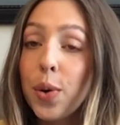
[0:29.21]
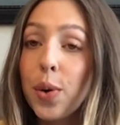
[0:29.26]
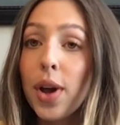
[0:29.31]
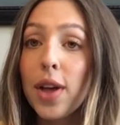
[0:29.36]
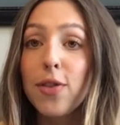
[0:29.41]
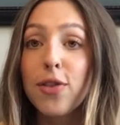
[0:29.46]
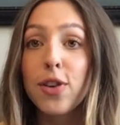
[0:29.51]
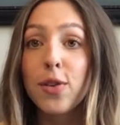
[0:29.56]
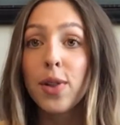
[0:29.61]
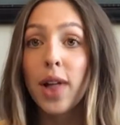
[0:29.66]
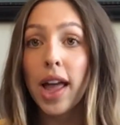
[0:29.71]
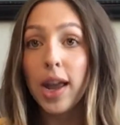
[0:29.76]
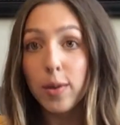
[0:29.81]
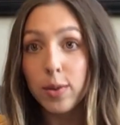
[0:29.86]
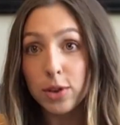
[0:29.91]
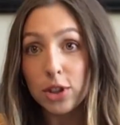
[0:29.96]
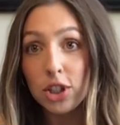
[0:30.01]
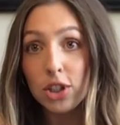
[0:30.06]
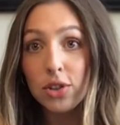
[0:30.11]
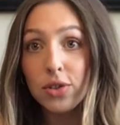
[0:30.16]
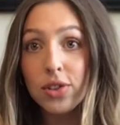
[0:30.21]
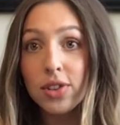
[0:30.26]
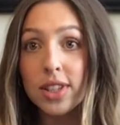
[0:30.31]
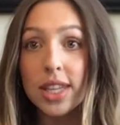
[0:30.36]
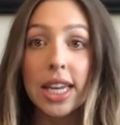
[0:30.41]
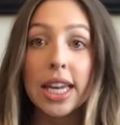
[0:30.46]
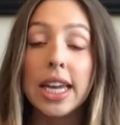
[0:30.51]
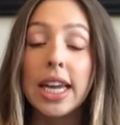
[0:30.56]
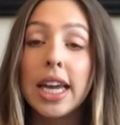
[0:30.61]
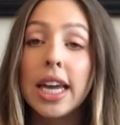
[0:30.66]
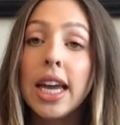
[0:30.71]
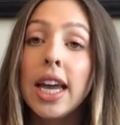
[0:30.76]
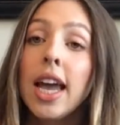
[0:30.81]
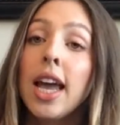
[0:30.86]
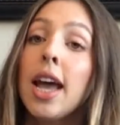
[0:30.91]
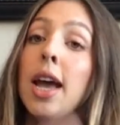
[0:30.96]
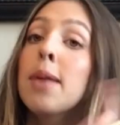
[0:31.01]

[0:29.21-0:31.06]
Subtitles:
if you like what you see,